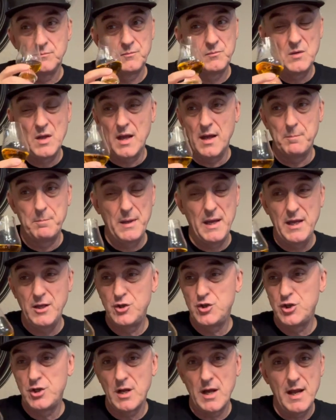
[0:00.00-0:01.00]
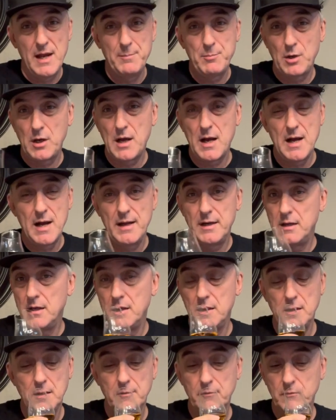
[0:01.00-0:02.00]
Yeah, peach, apricot,
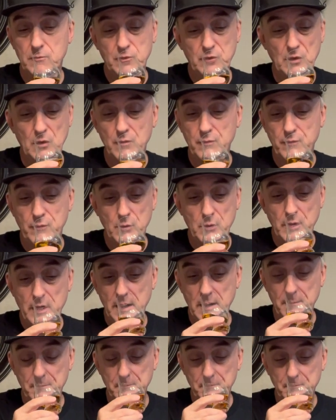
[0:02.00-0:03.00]
stone fruity,